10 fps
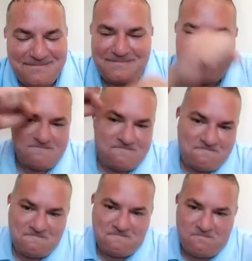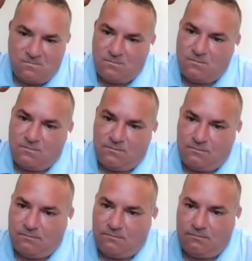
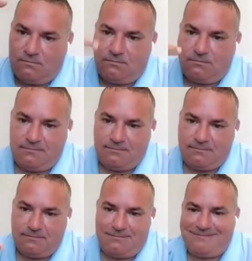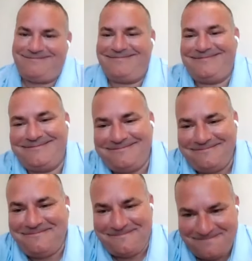
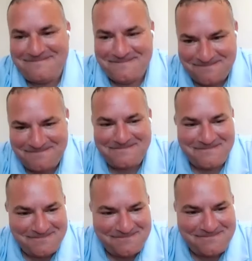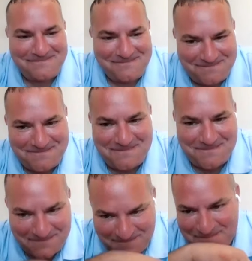
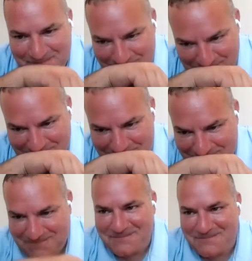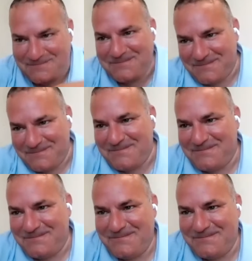[no speech]